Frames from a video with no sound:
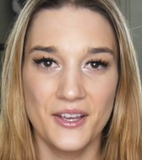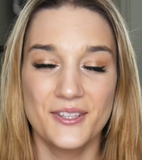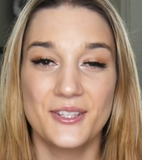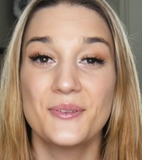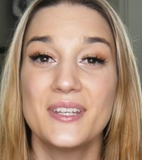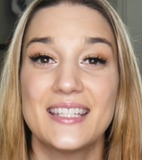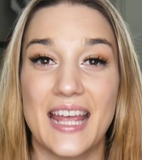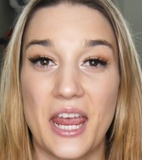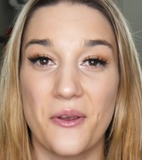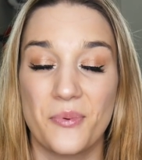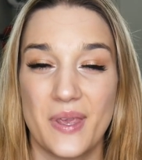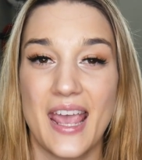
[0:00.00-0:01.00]
So
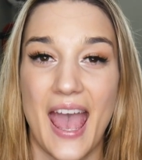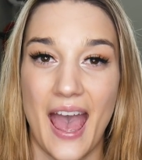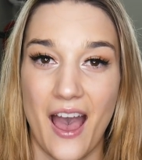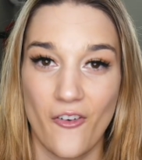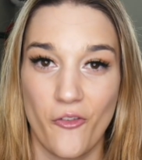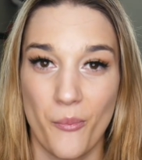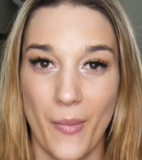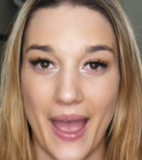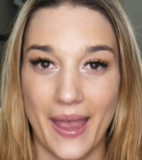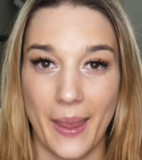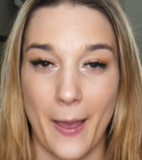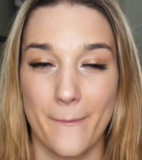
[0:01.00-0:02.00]
today we have
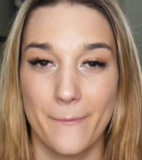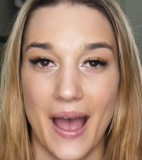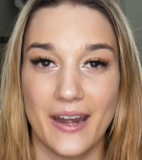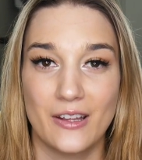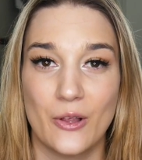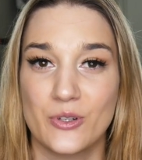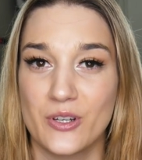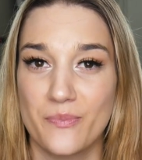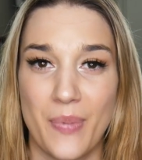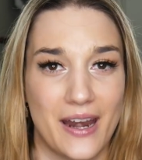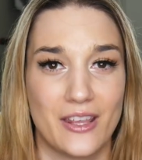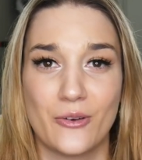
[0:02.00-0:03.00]
my body
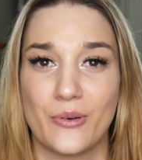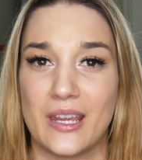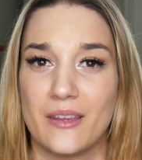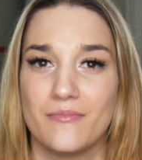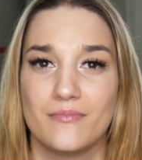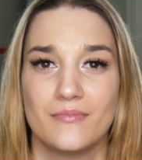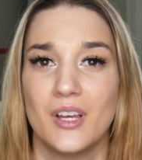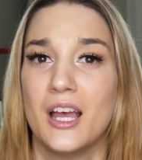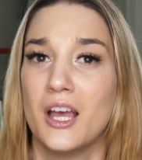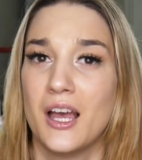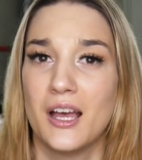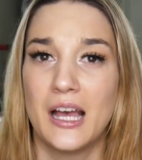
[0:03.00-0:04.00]
lotion, body cream,
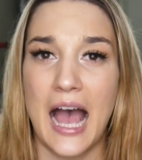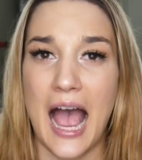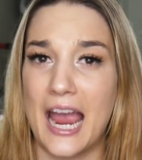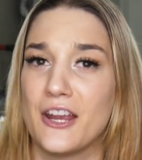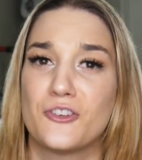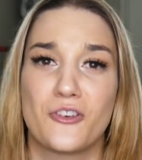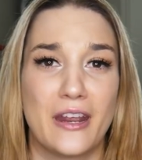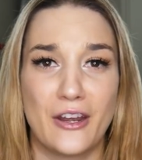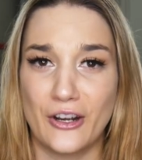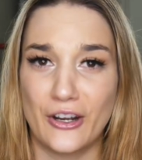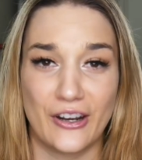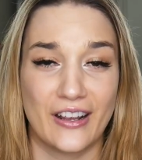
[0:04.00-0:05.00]

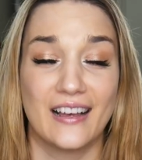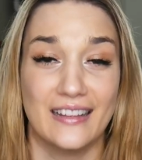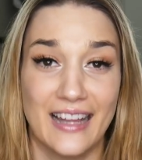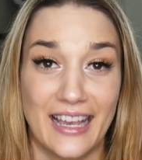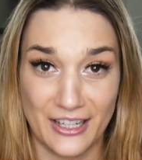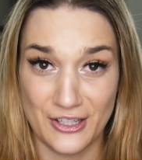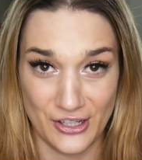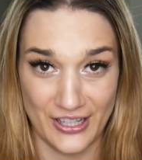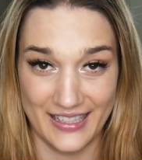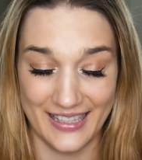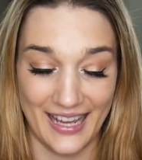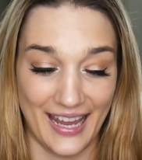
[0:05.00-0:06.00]
hydrator
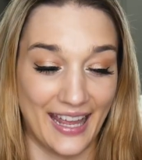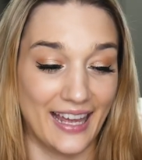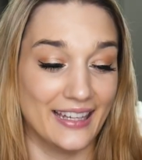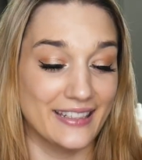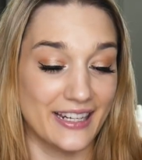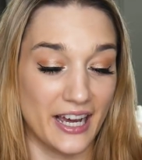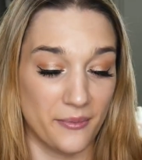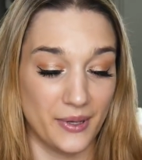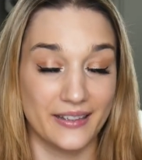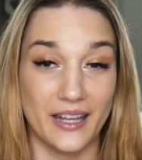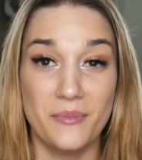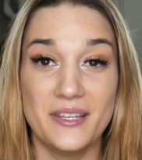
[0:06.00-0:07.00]
collection. And
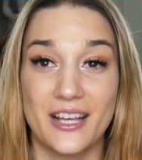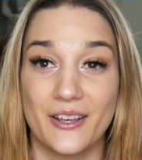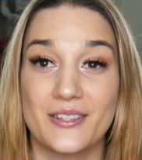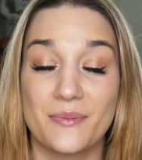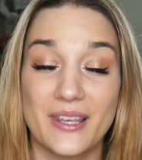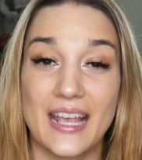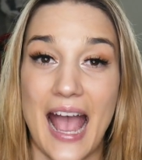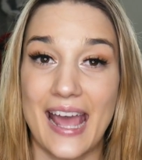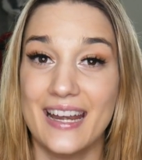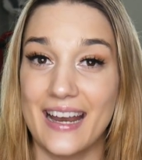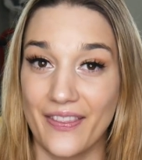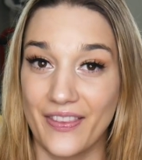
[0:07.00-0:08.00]
let me tell you something, I
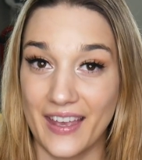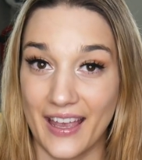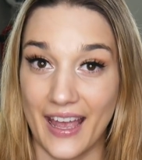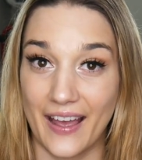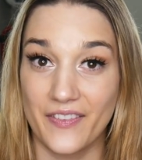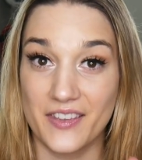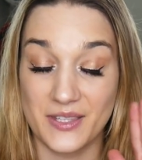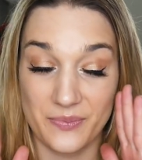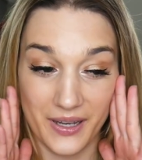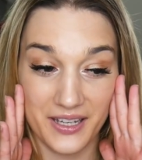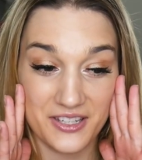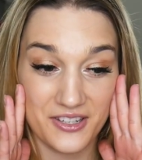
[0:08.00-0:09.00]
did not think I had this
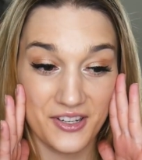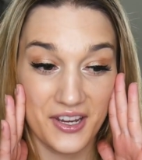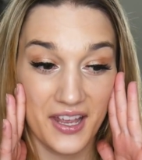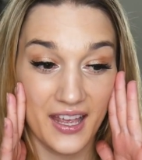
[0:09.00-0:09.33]
much